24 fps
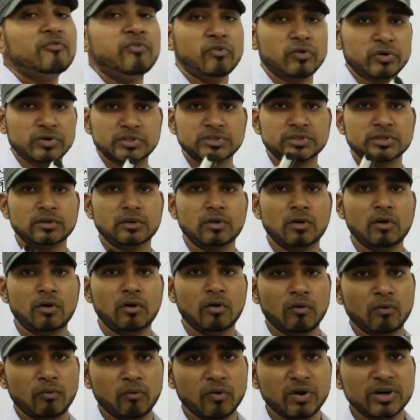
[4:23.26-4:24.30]
force.
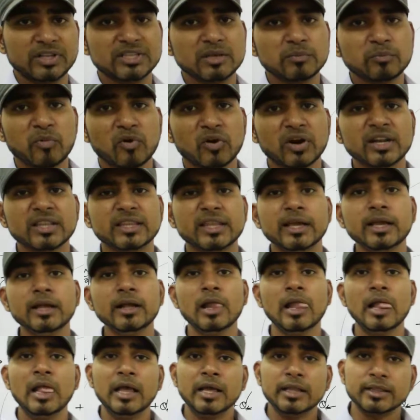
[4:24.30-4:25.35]
What is the important thing?